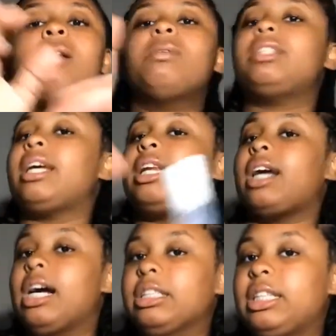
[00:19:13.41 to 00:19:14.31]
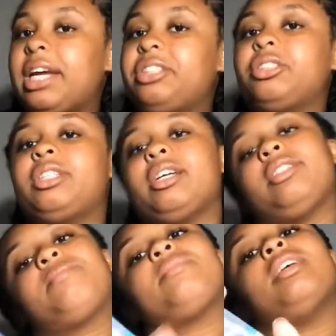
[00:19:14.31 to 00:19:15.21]
Was taking a conjugation
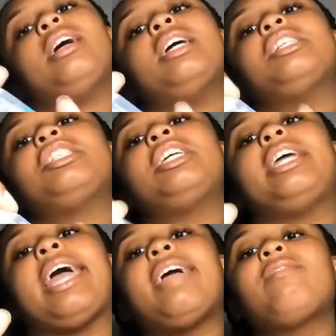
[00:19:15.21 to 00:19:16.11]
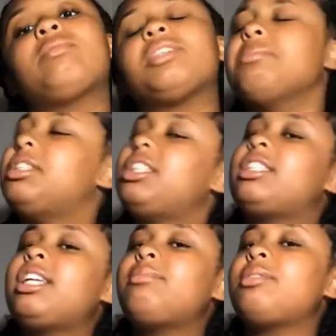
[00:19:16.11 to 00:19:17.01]
test. She gave them to me. She
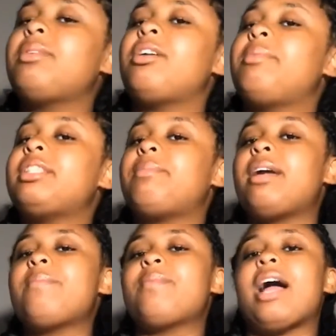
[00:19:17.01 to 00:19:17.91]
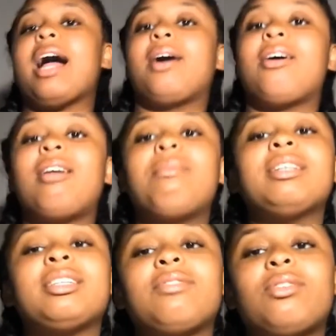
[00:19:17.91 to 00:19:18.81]
slid them to me on a piece of paper. I caught
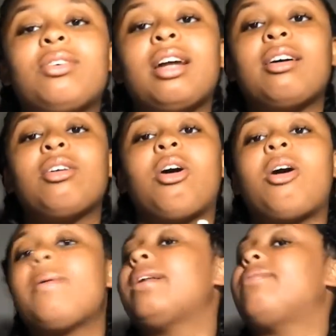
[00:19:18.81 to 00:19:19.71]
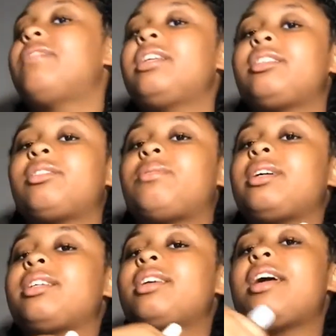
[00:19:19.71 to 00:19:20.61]
myself going out in the hallway to finish the
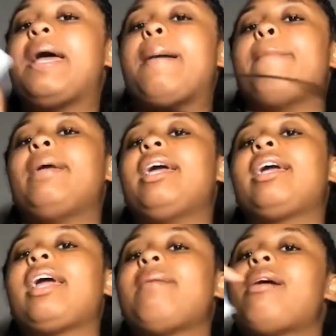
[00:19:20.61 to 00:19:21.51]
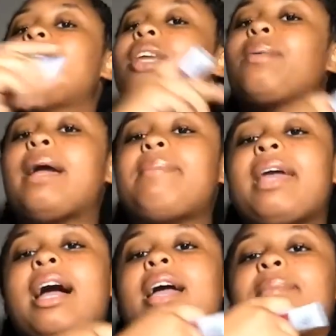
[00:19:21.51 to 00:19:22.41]
quiz. Man came out there right
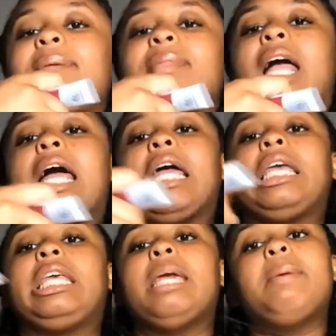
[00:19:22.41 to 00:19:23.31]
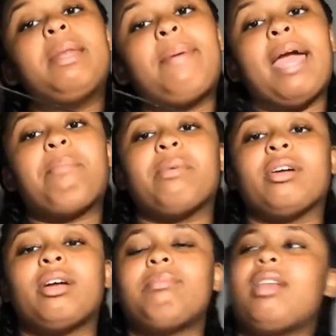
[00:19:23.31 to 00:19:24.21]
behind me. Give me the
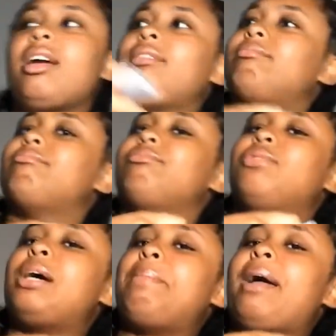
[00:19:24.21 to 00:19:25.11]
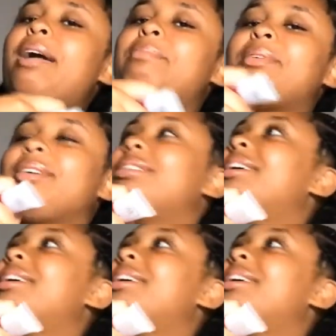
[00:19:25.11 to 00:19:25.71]
paper. I'm like, what paper?